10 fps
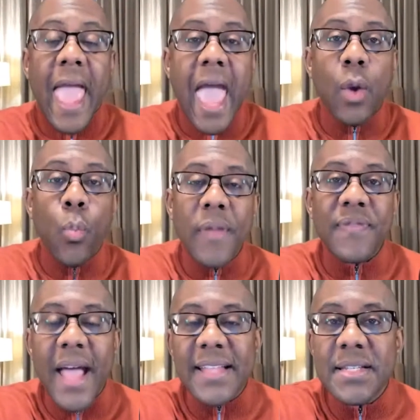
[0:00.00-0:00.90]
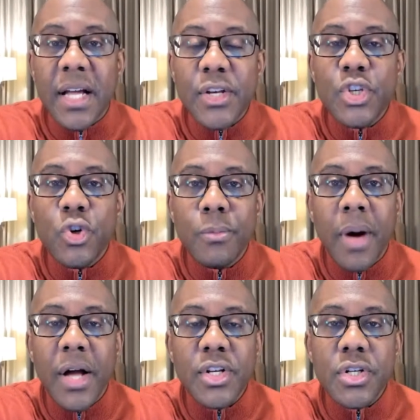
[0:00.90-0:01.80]
And when that's done too
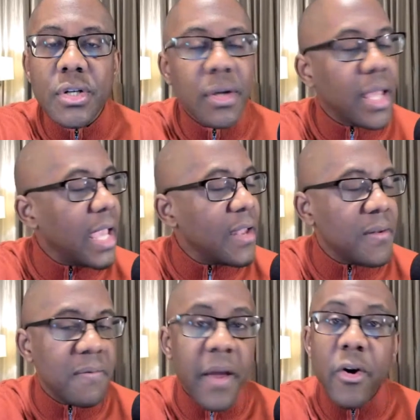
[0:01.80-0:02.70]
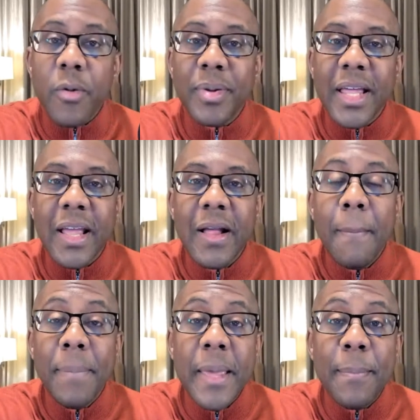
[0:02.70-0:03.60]
much, invariably,
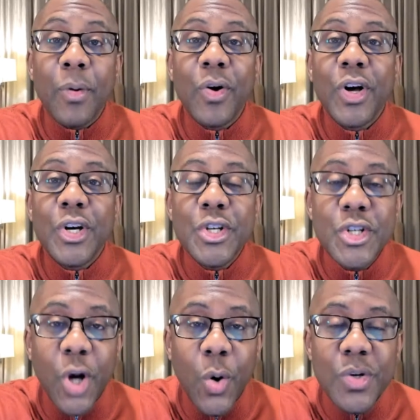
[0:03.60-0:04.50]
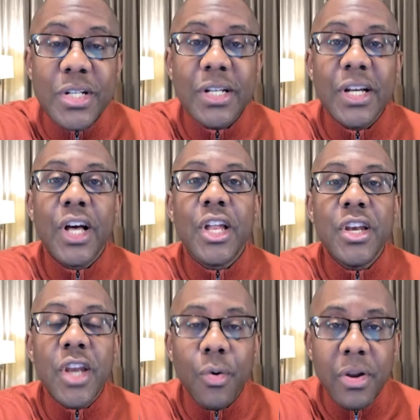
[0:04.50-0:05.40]
people don't
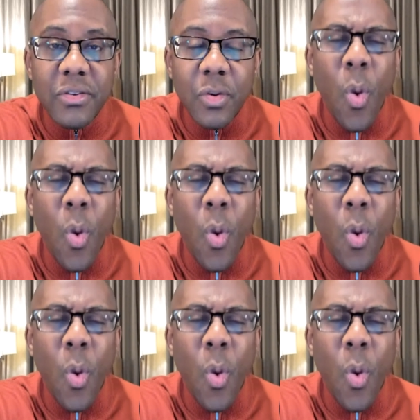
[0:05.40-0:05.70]
notice it.